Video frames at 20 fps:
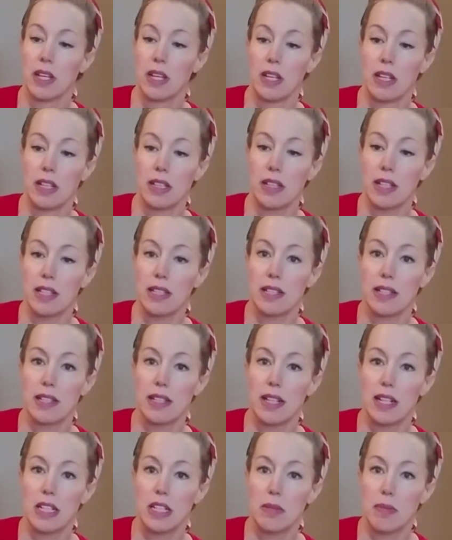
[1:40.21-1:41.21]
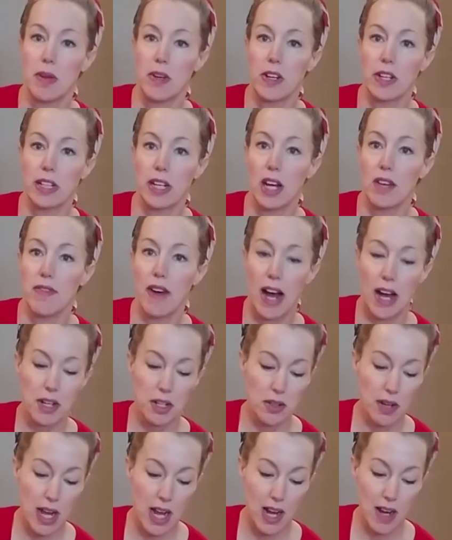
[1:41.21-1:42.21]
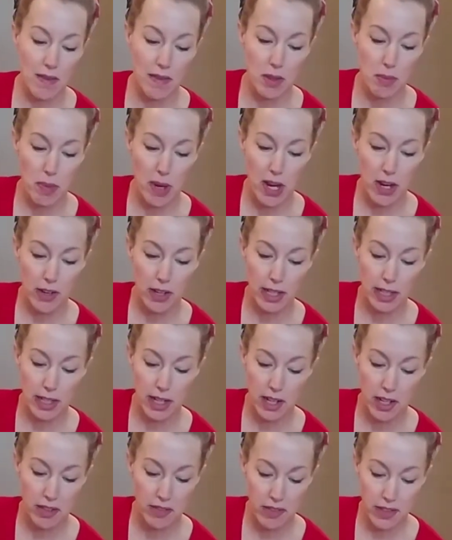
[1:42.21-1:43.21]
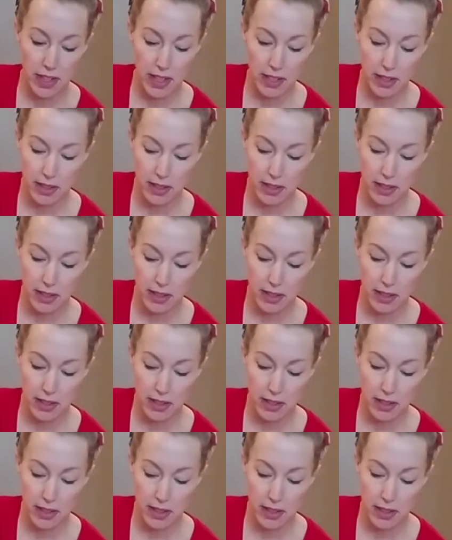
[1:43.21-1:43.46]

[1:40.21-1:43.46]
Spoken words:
That is a nice paring knife. I don't have the paring knife yet.